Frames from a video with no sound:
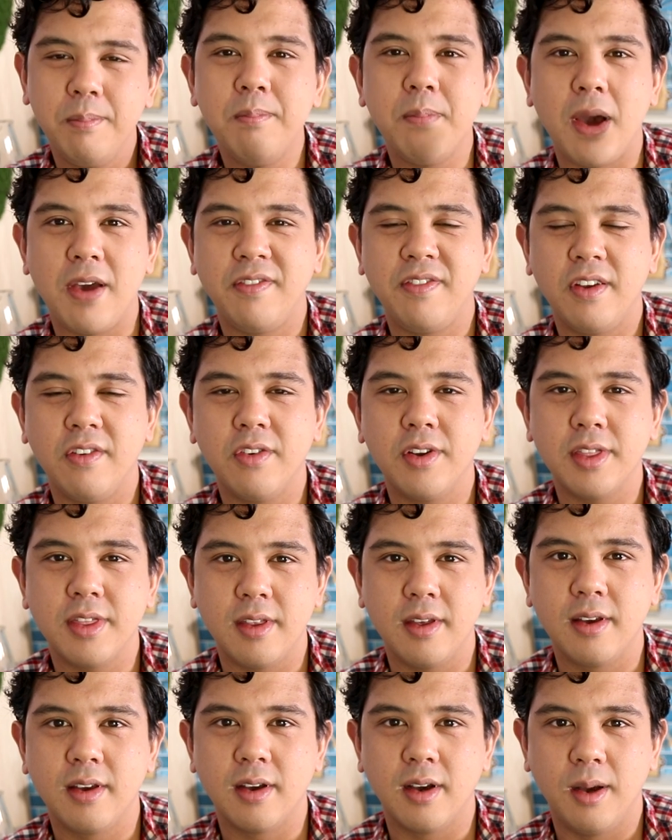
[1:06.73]
My favorite
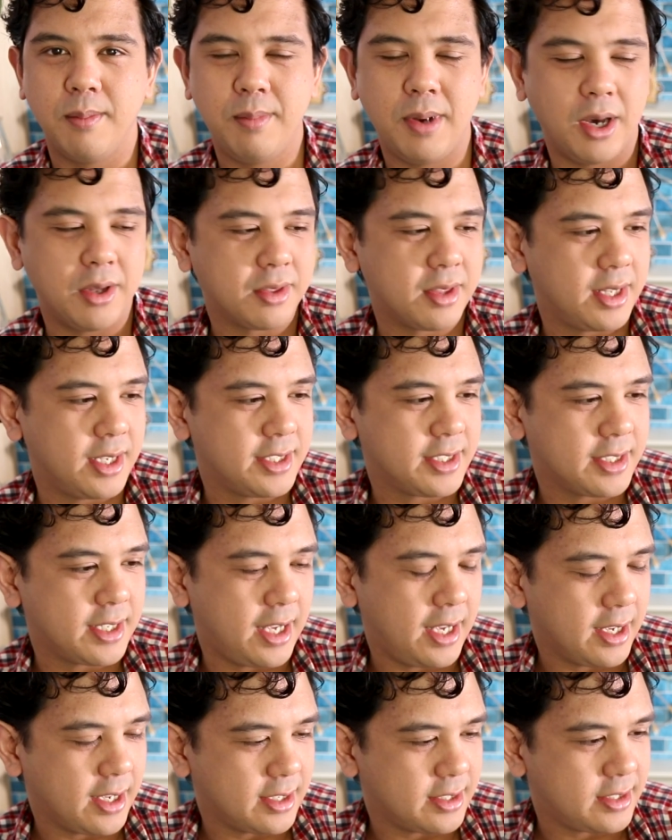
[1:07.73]
thing about this
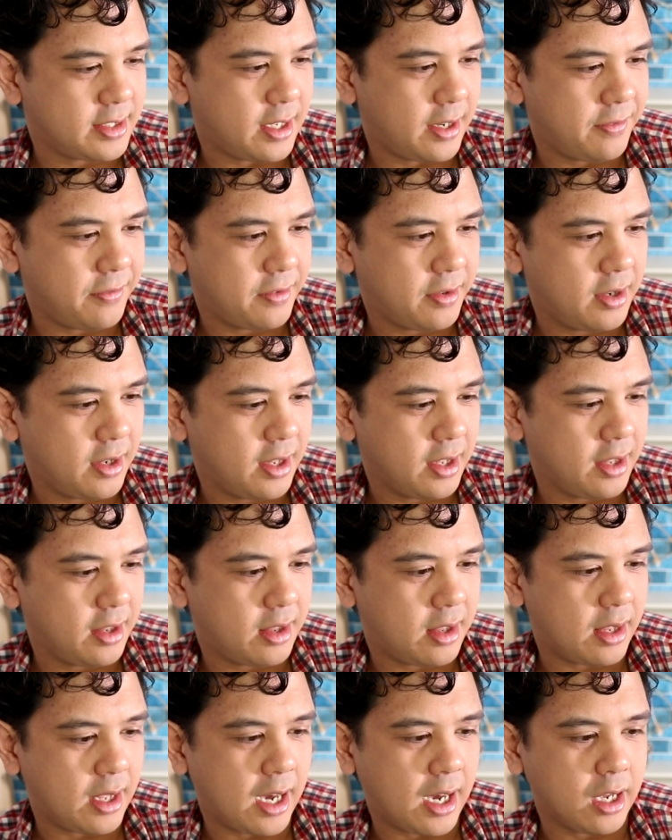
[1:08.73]
cake is definitely
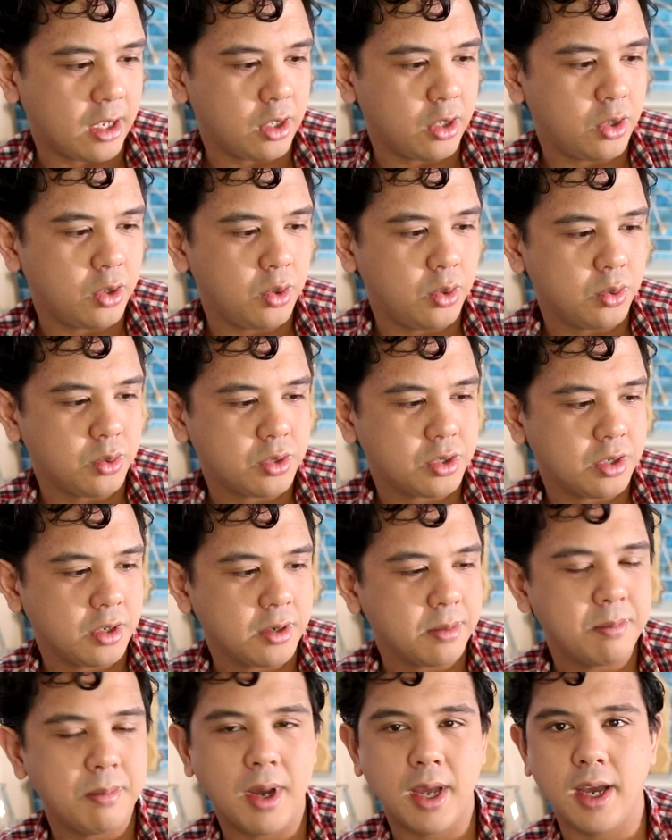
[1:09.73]
that you
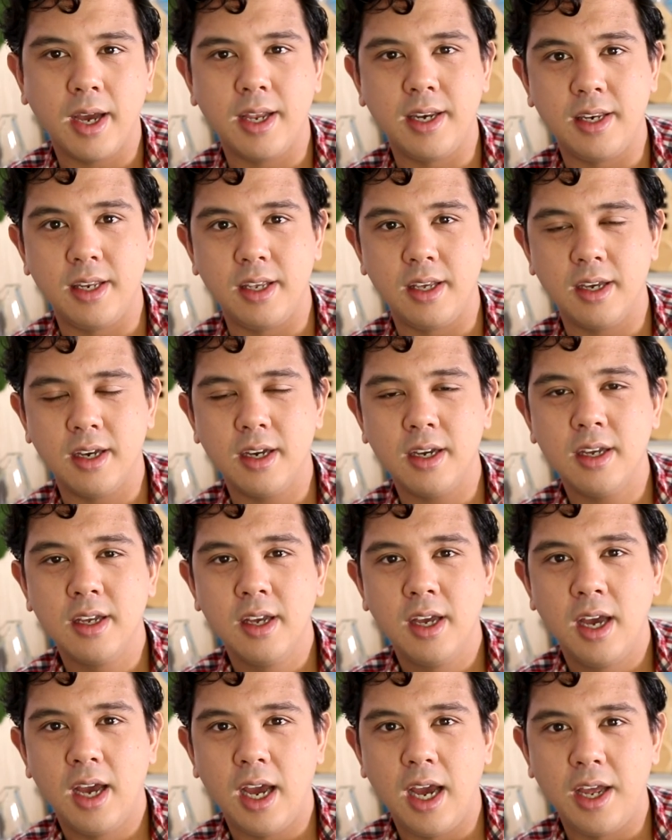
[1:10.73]
took my idea
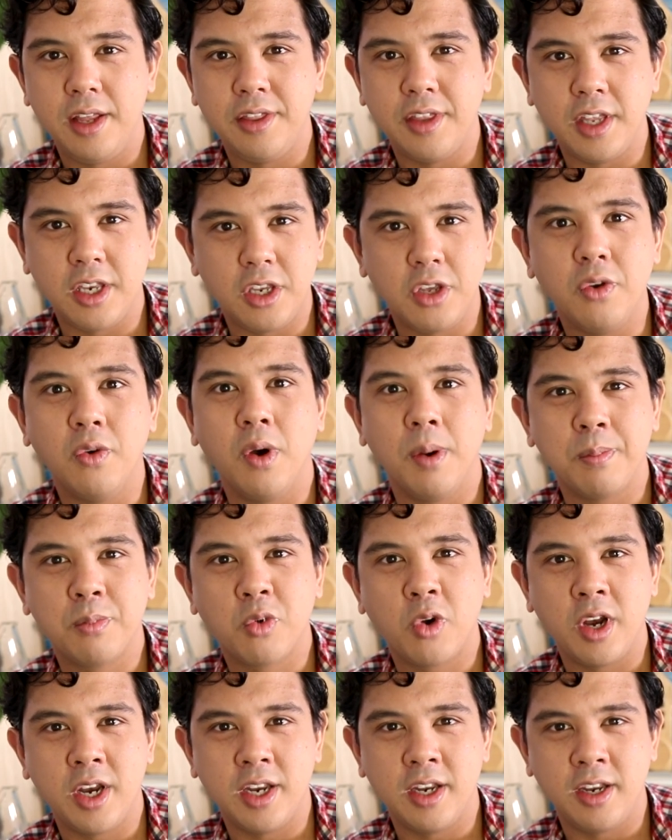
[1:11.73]
and then you
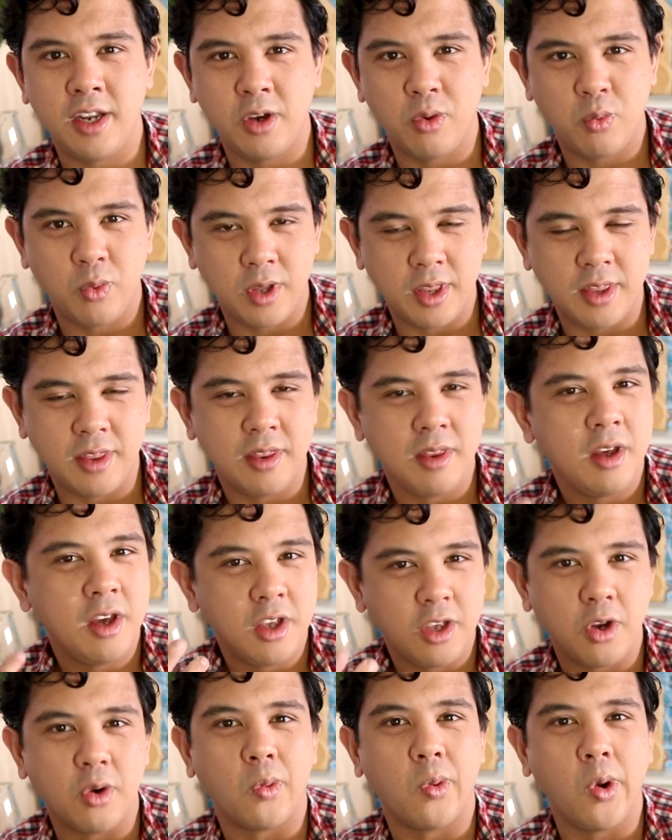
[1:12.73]
upgraded it with
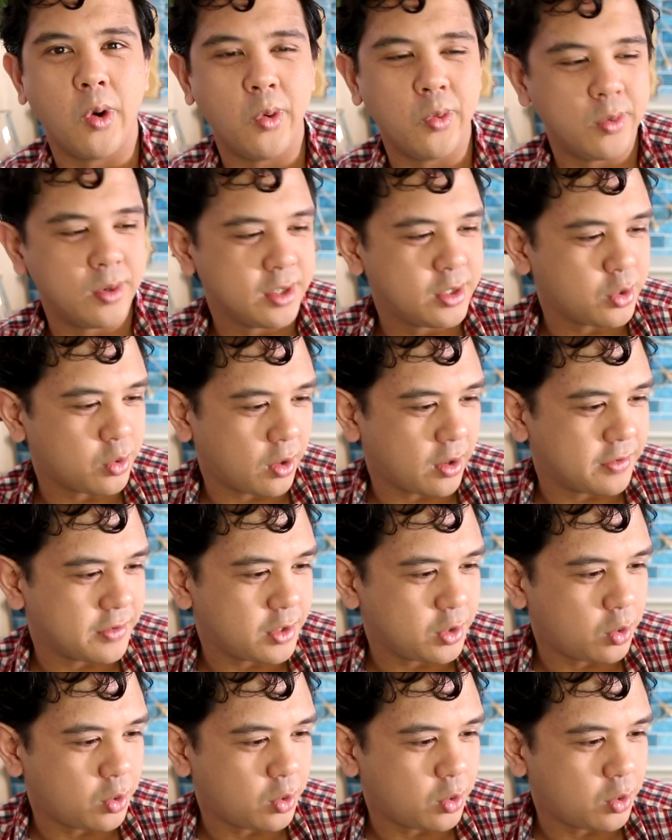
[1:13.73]
your own sort of